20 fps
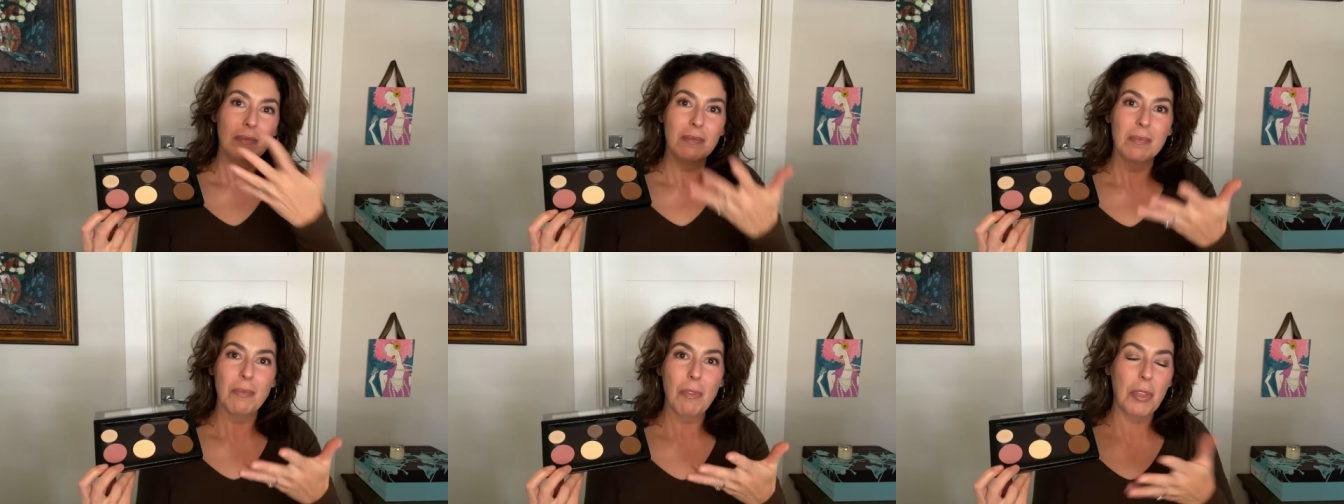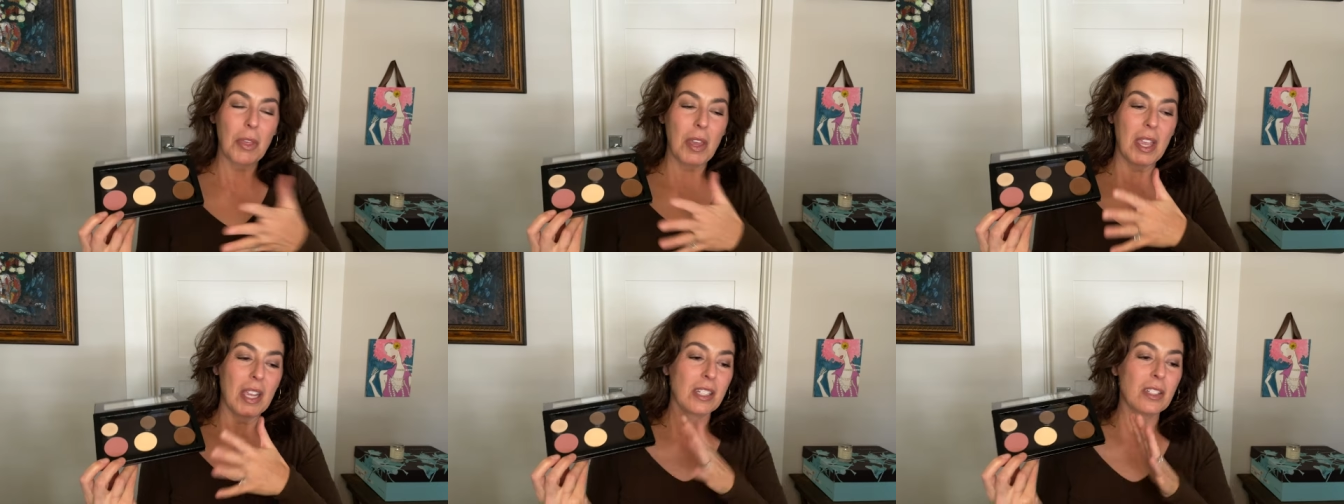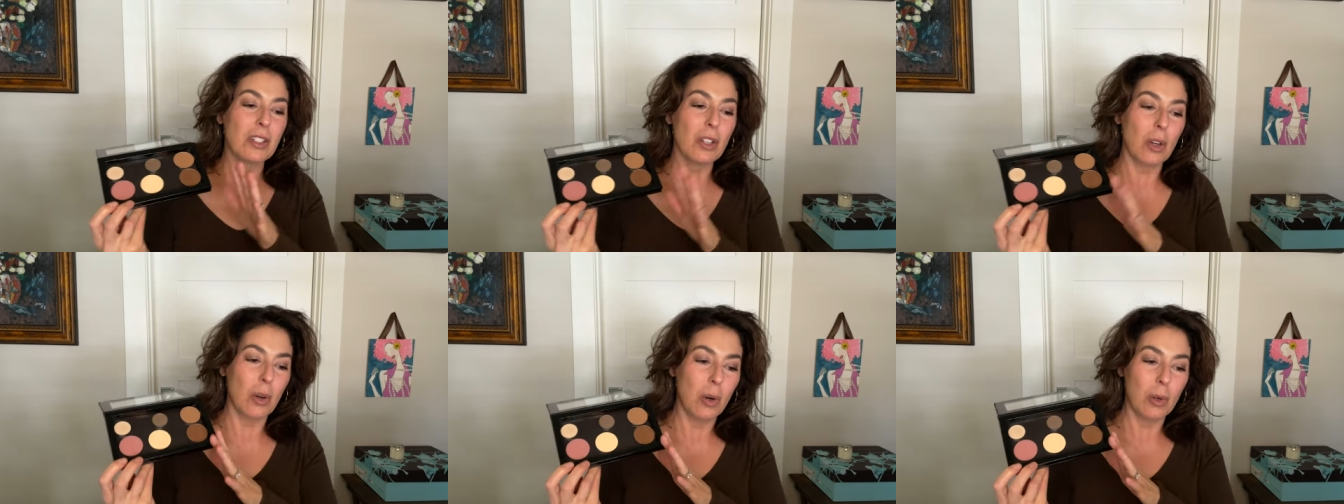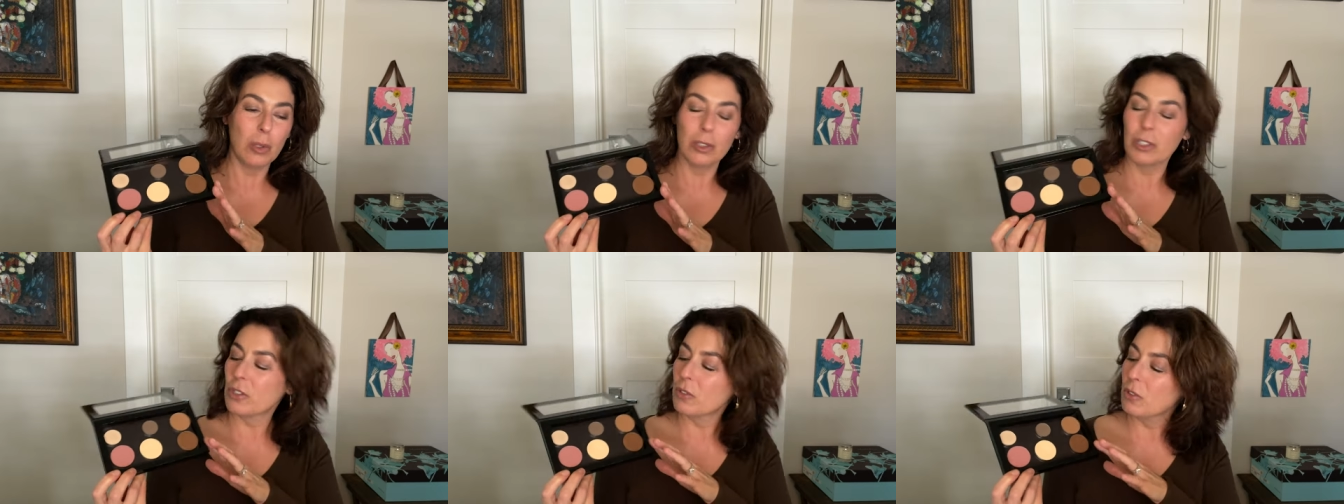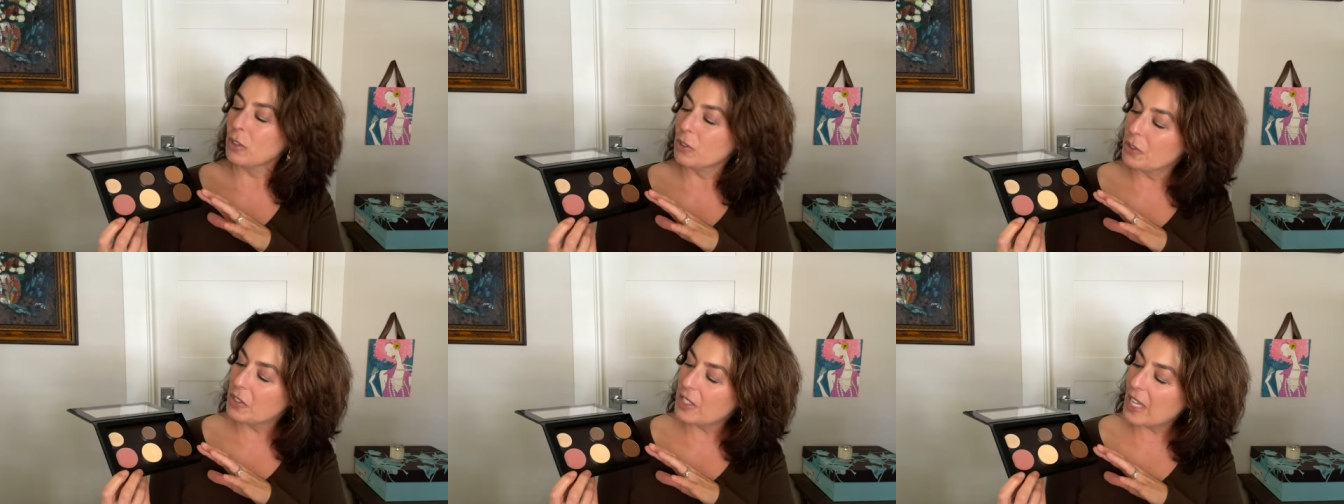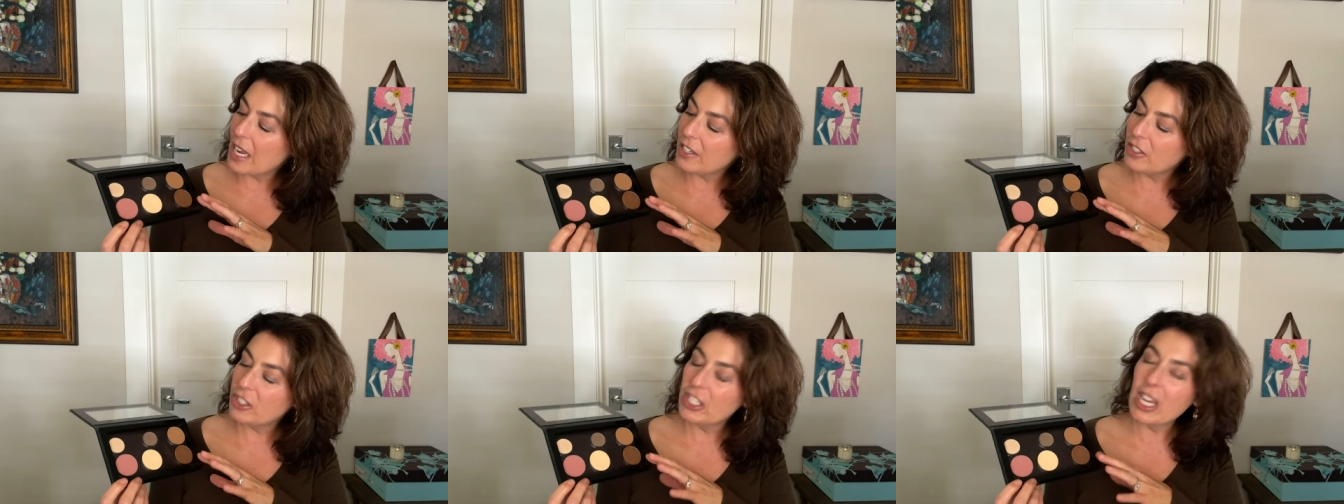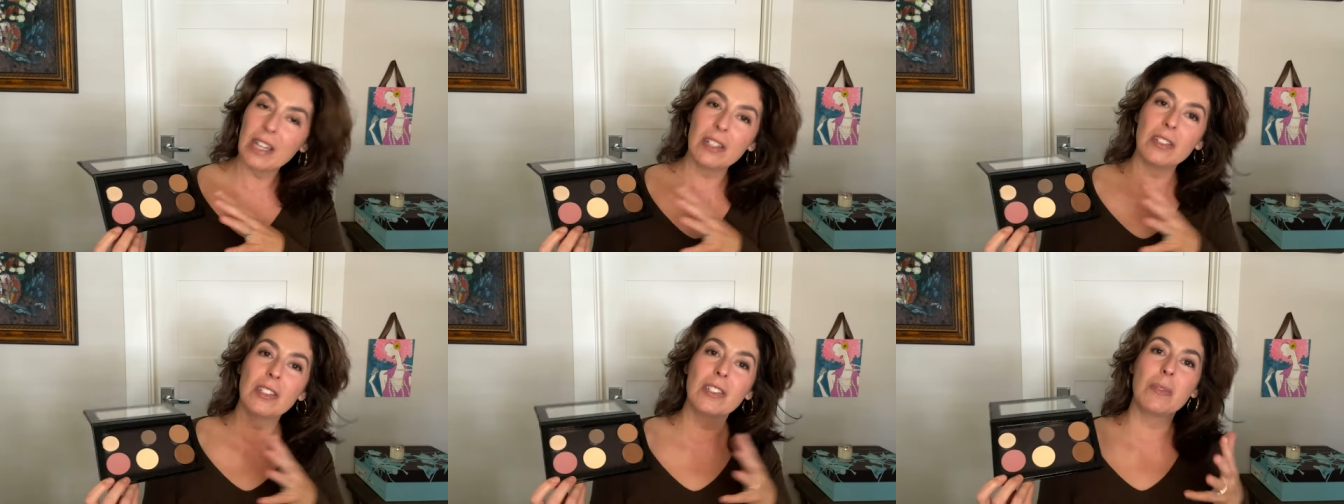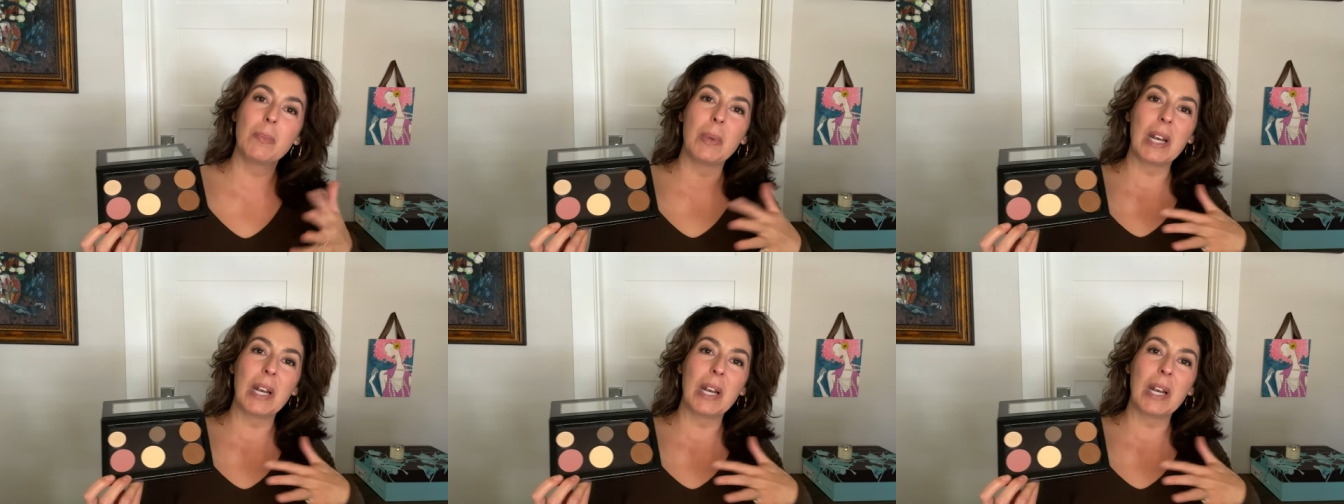thing to hold your loose eyeshadows,